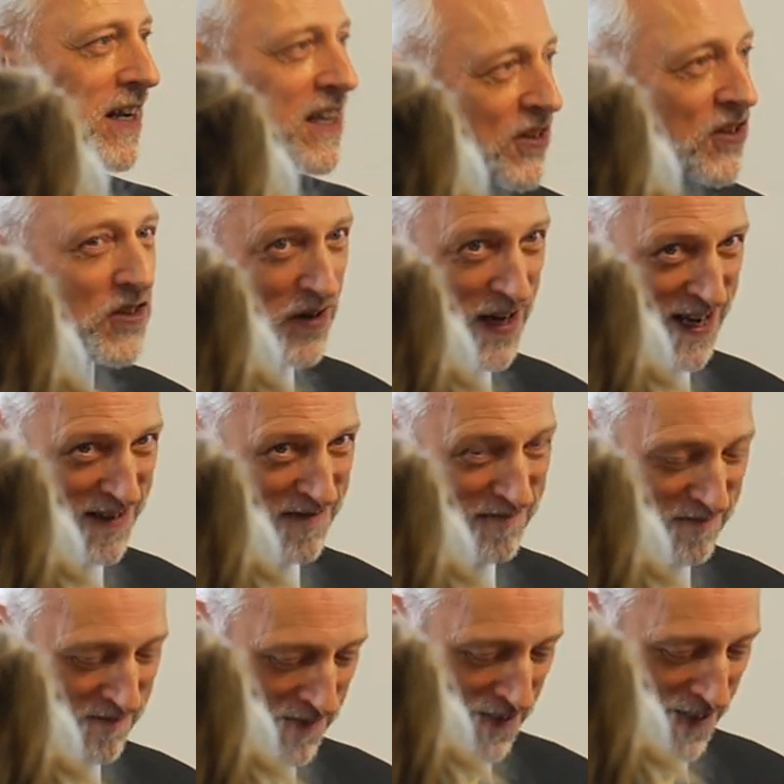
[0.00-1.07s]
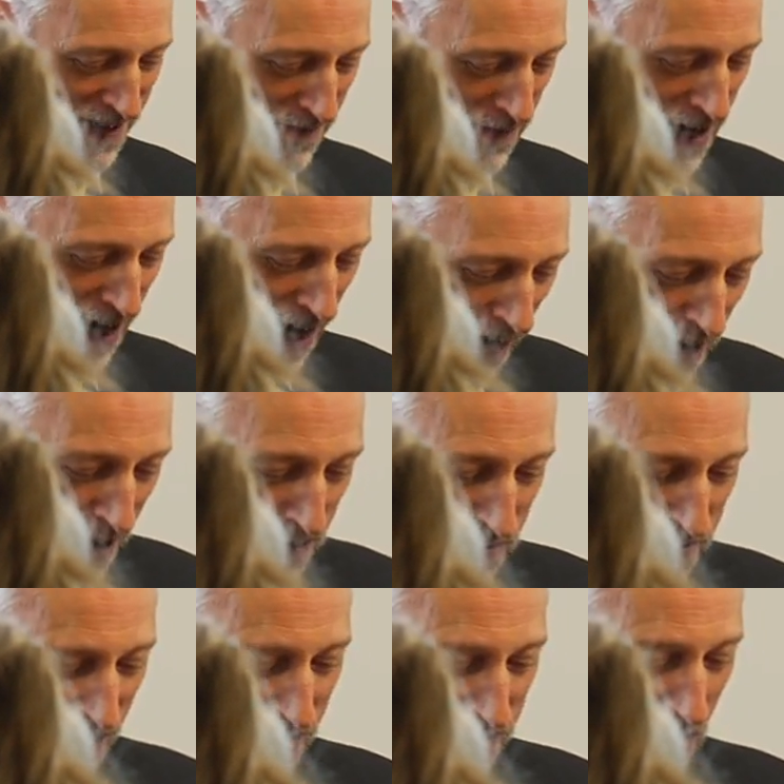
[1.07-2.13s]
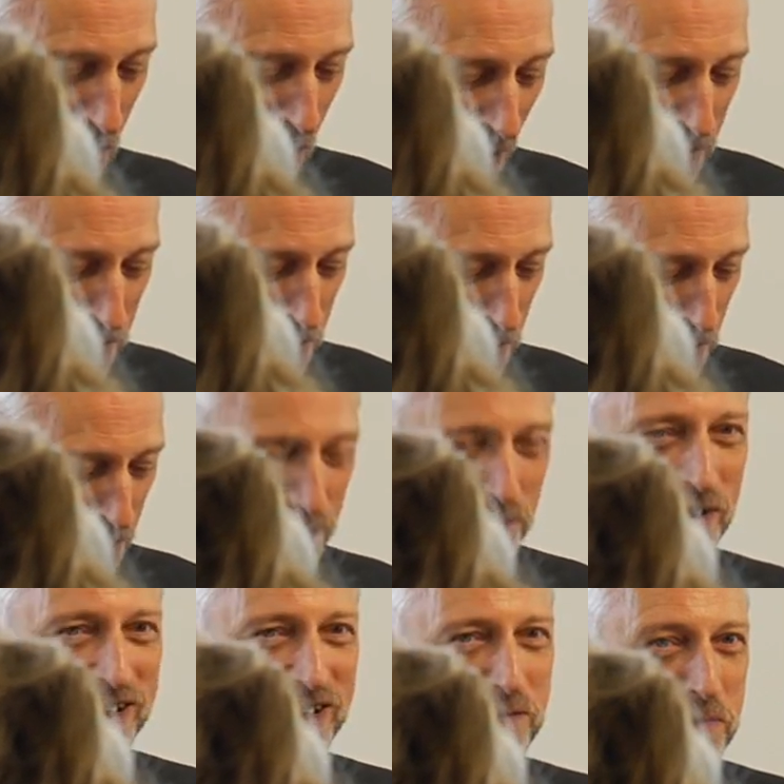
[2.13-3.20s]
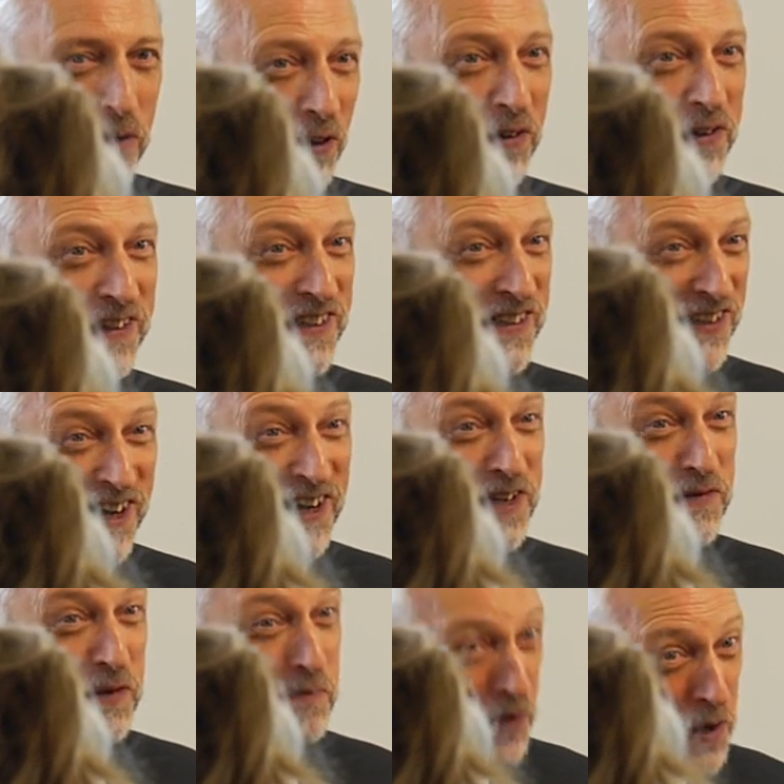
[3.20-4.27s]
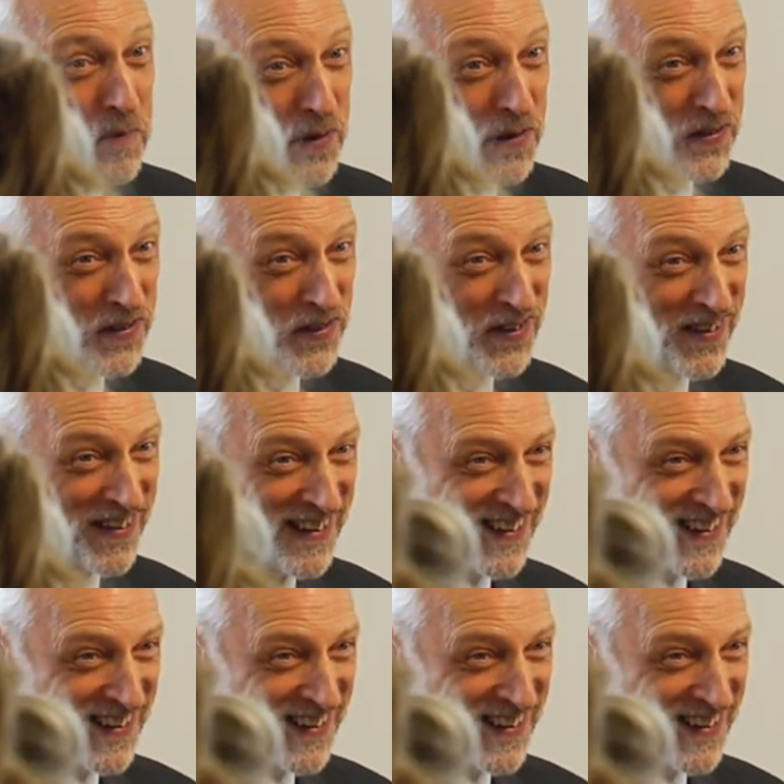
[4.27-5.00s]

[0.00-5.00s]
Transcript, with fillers: history, we are housed under one roof in a building designed for purpose.